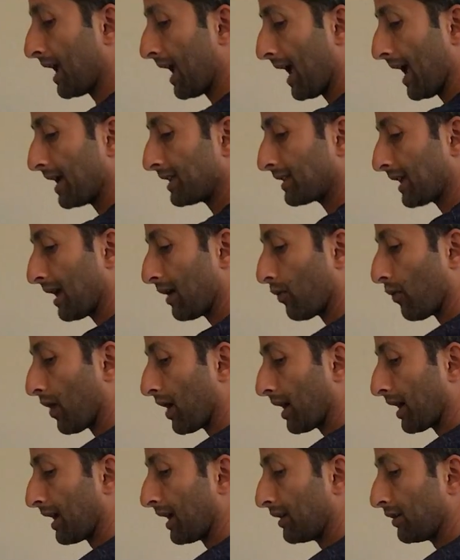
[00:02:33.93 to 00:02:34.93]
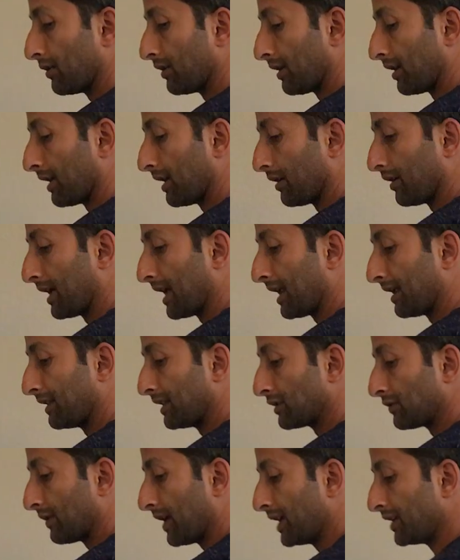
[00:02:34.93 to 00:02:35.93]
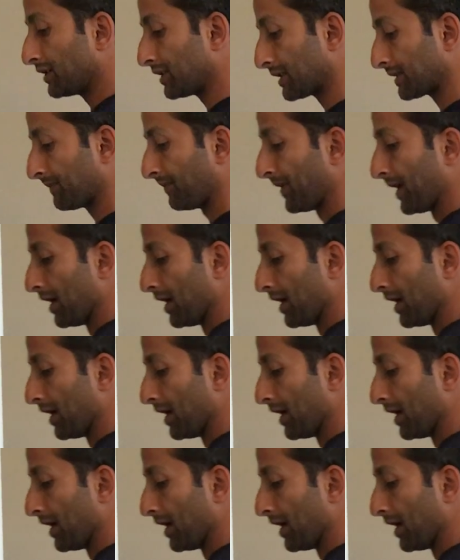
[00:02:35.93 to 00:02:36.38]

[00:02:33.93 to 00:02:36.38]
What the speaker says: as I work into getting these ranges.